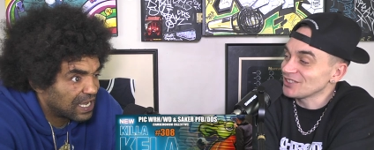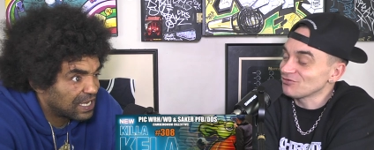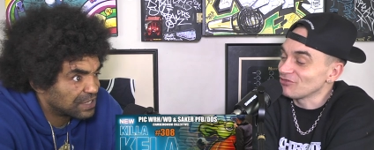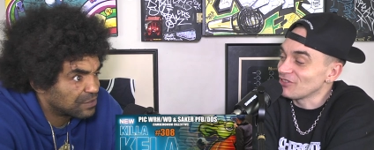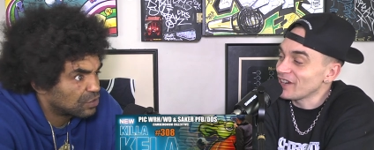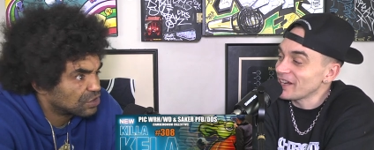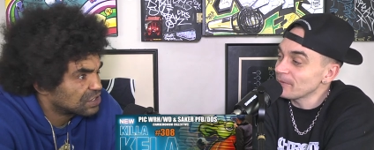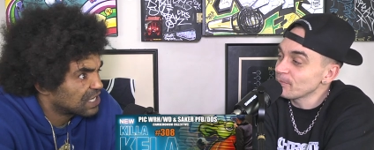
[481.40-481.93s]
Speaker 1: That's and
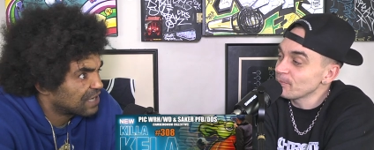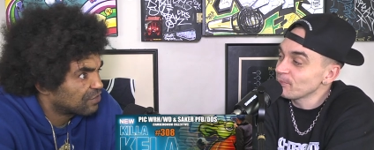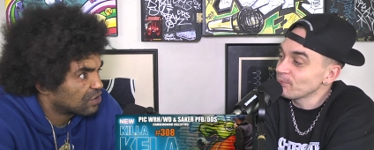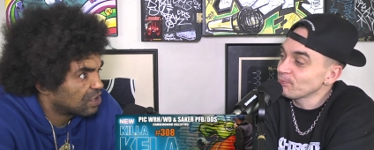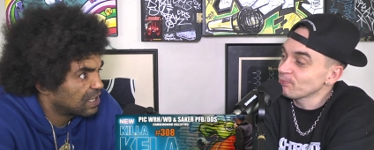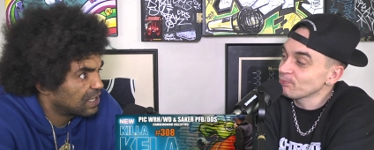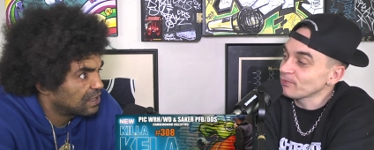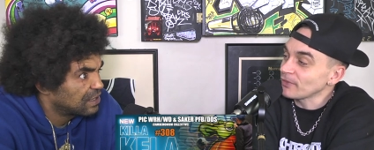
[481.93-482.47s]
right. what's the other
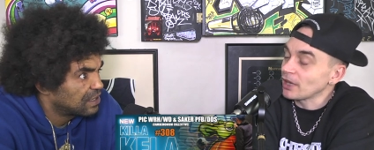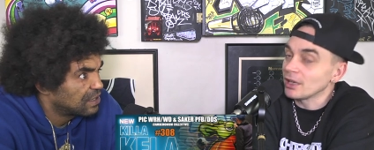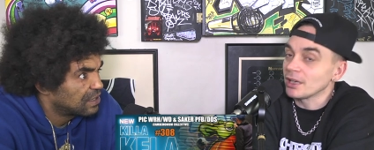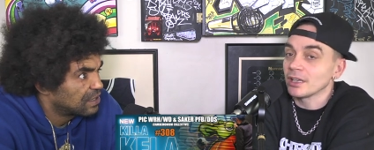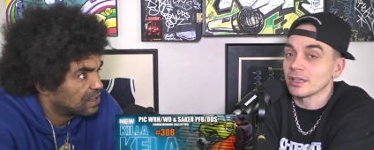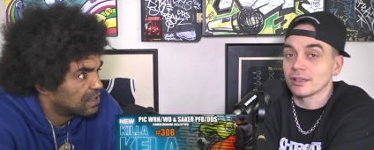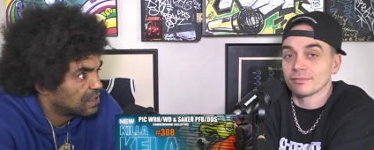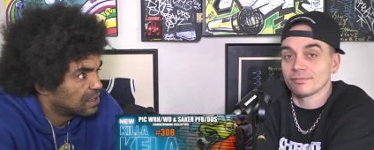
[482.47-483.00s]
guy?
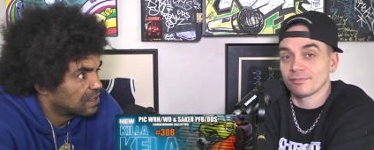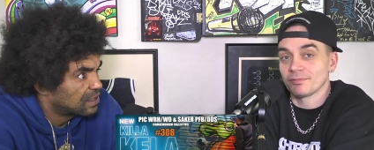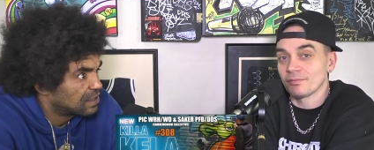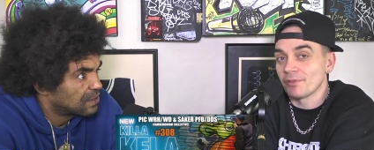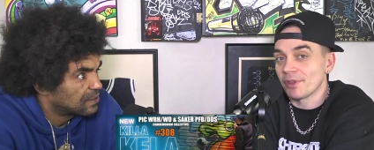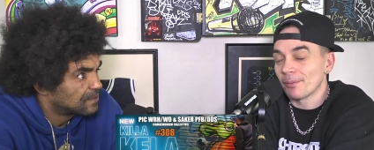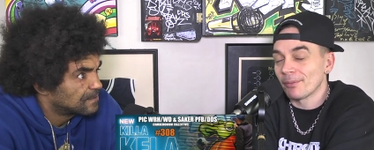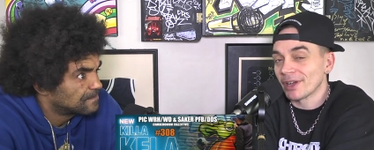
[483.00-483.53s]
Speaker 2: Uh,
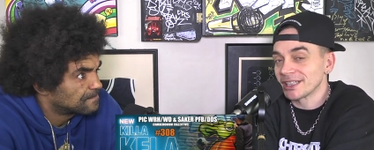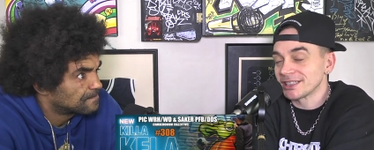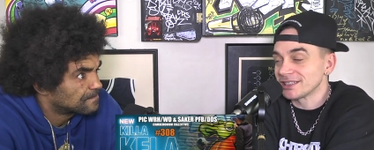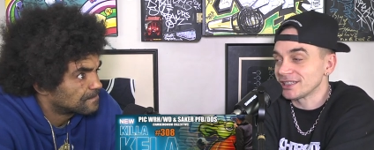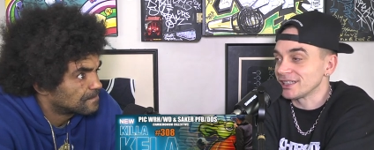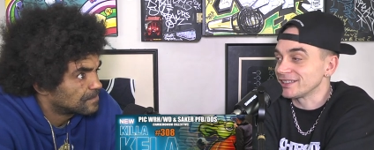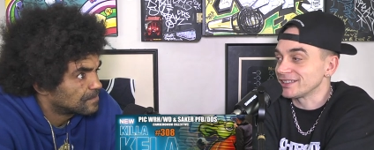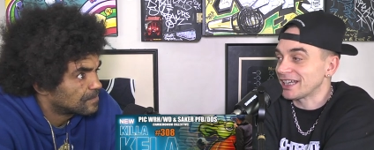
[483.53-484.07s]
the
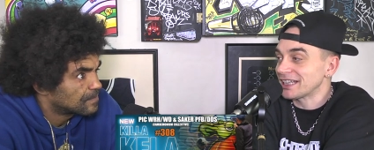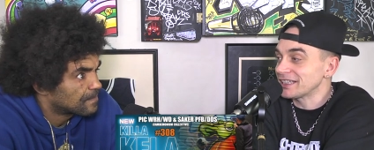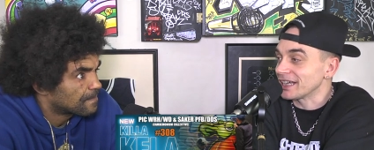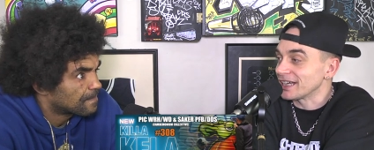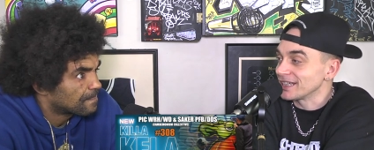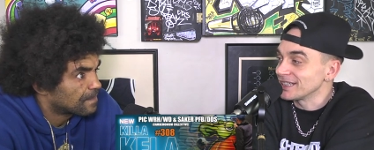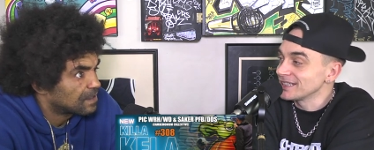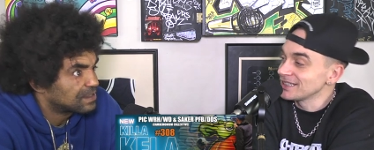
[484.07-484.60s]
mighty
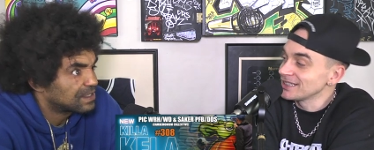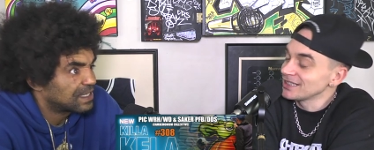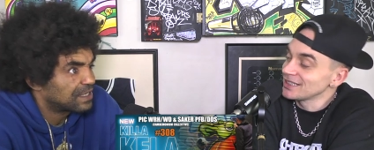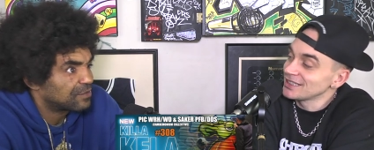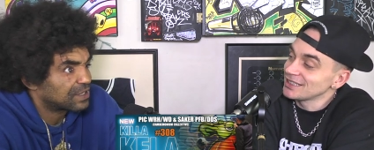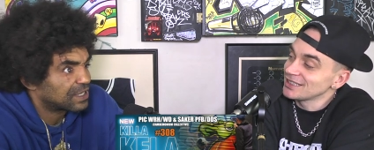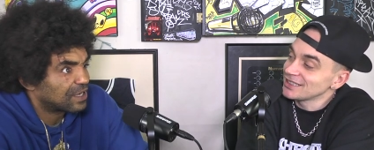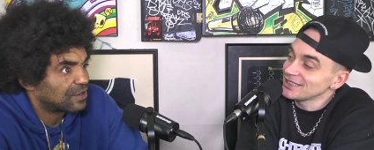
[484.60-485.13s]
Xander.
Speaker 1: There
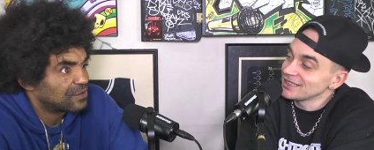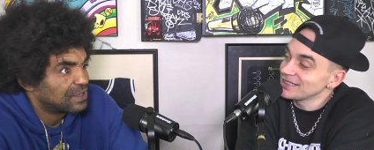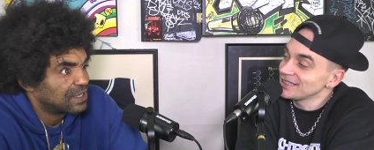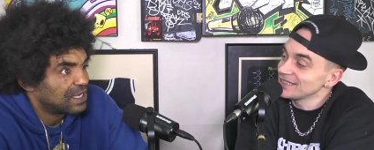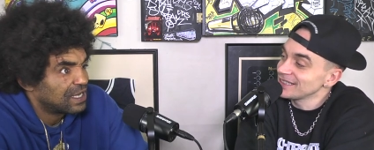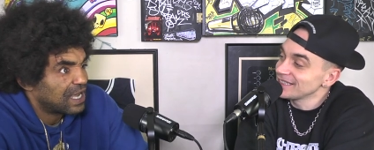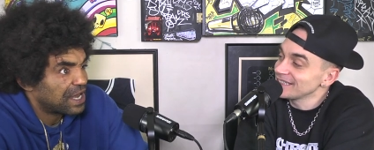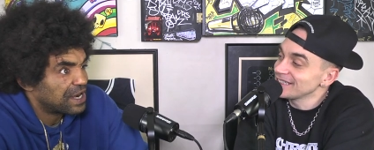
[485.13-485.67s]
we go.
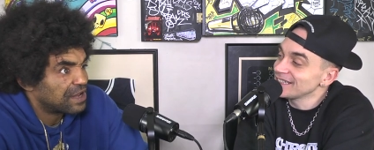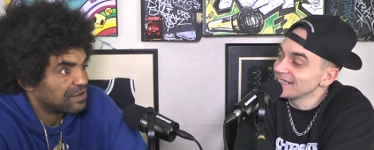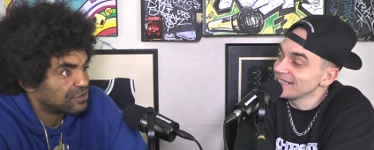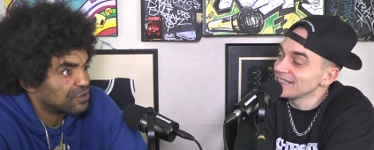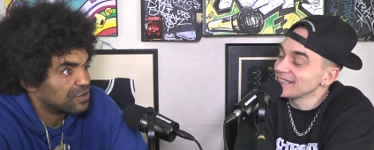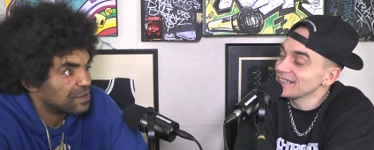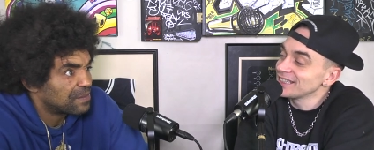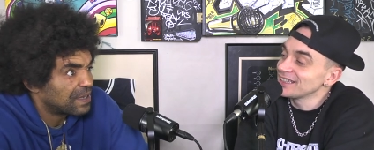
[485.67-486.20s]
And they're
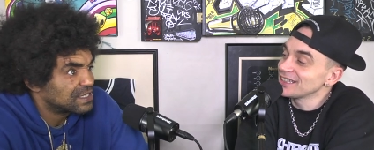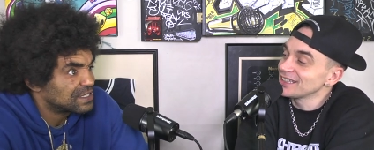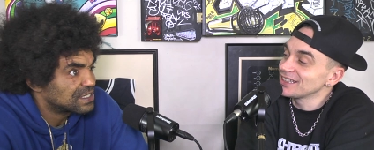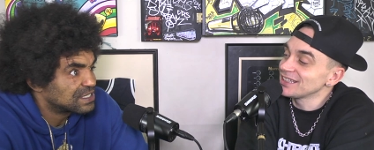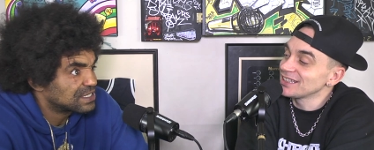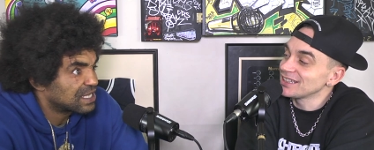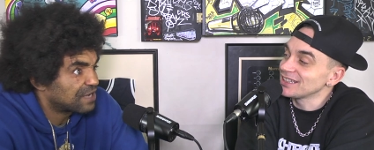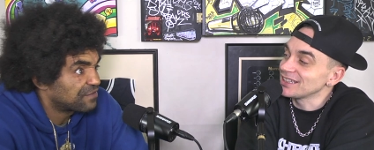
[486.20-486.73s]
doing
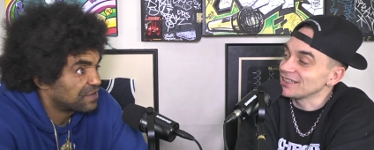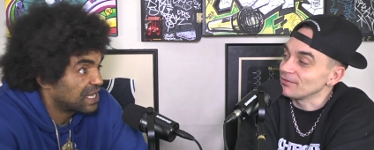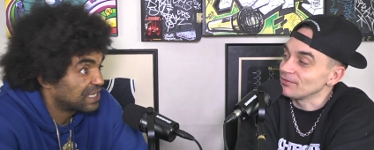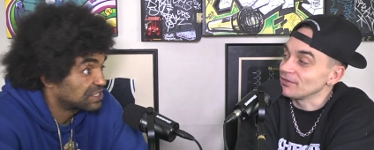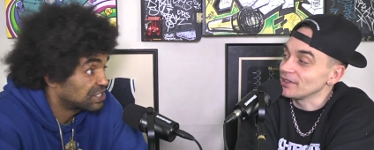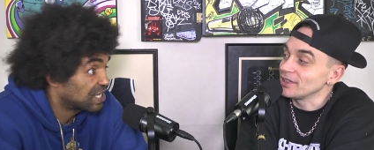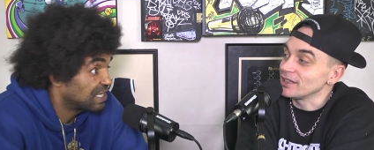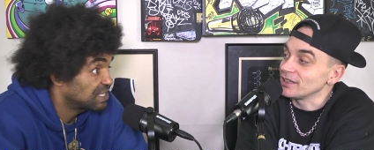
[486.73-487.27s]
amazing stuff, and
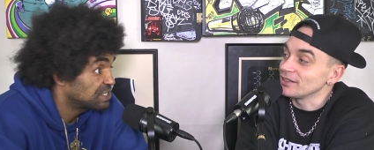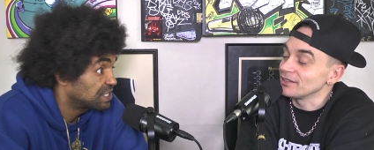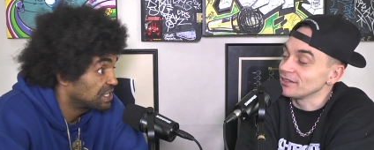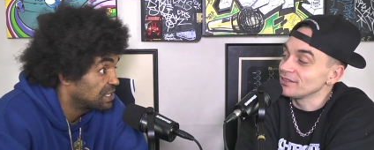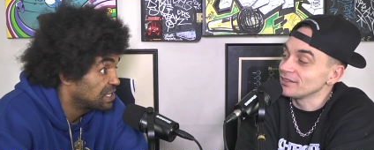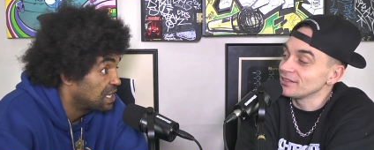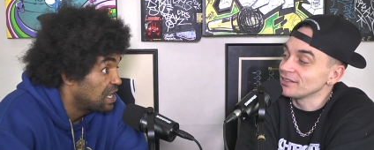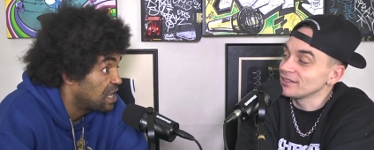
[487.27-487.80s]
that's
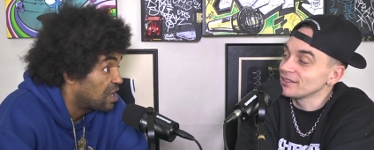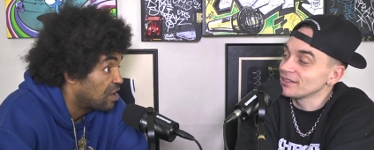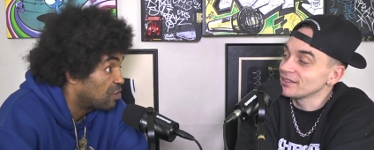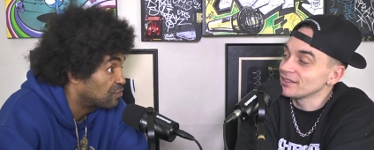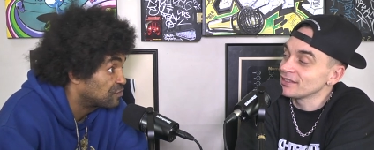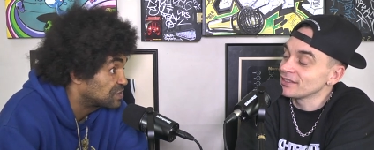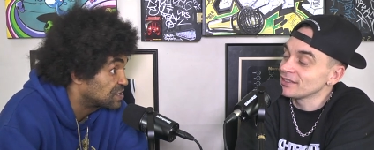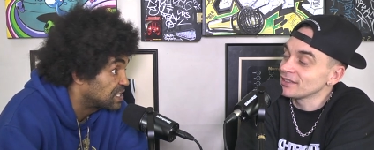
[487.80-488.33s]
changing. Yeah.
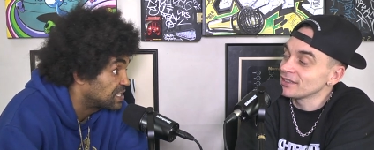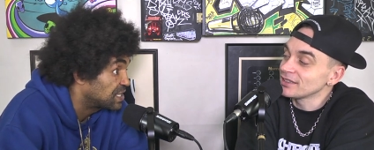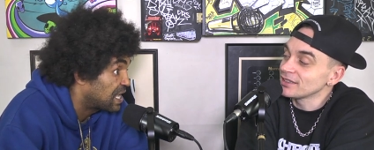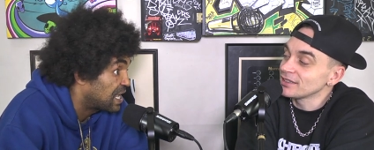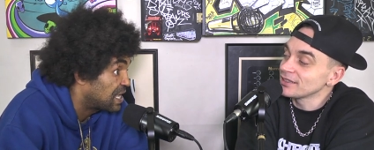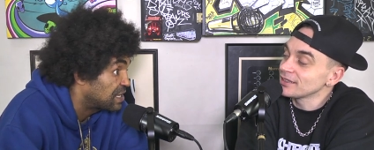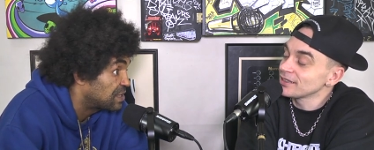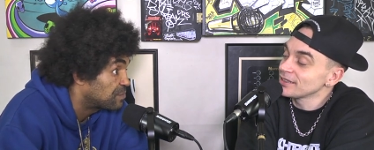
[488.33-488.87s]
Obviously,
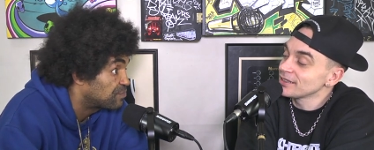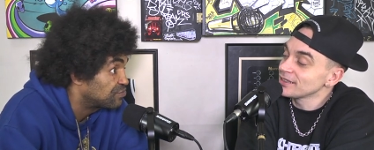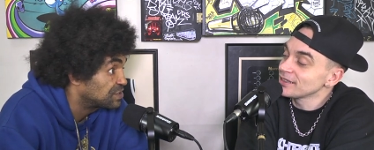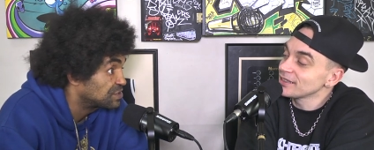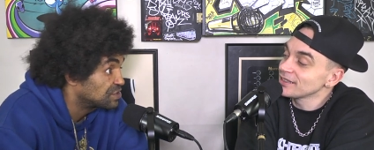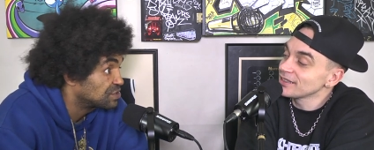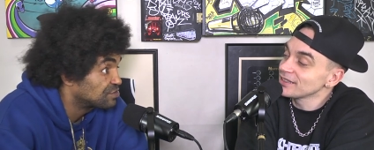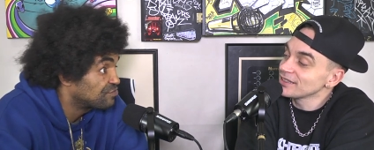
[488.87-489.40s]
now the
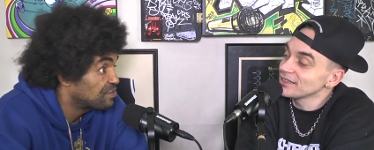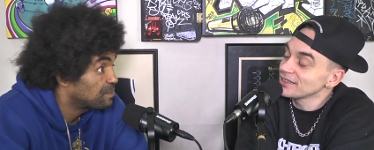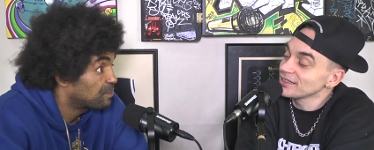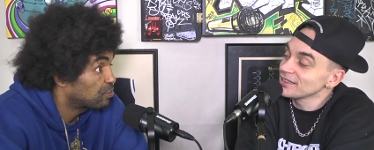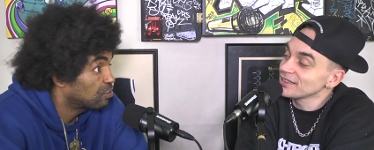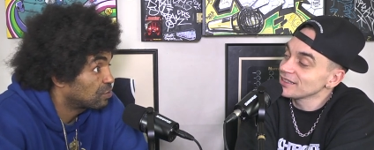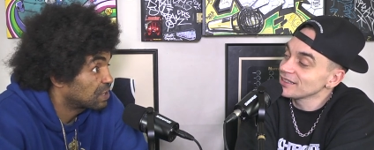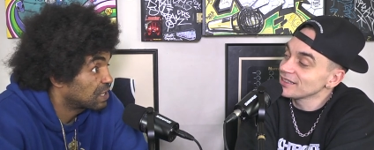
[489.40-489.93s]
prisons are
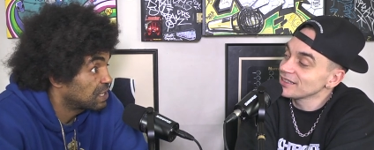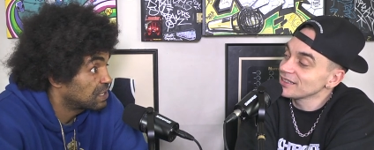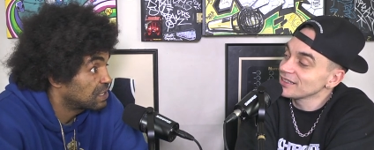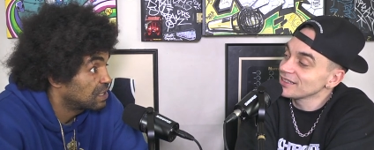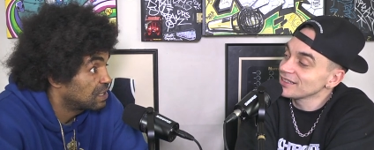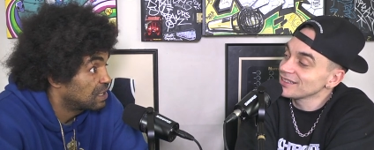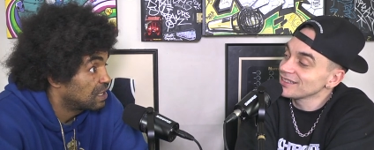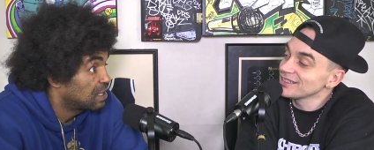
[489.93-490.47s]
employing